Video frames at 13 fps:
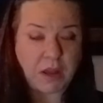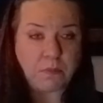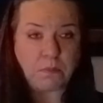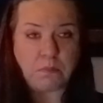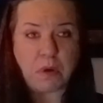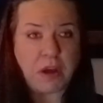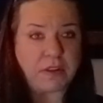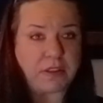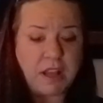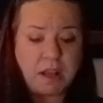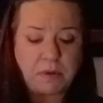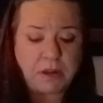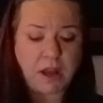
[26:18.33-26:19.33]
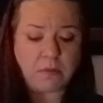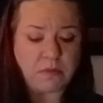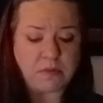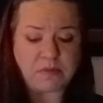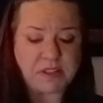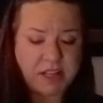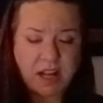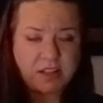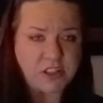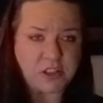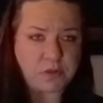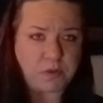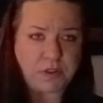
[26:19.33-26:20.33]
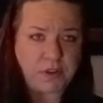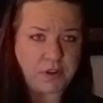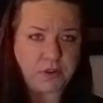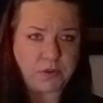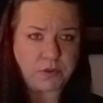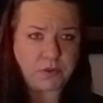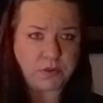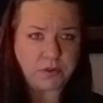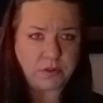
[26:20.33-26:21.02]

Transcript: But they become obsessed with you.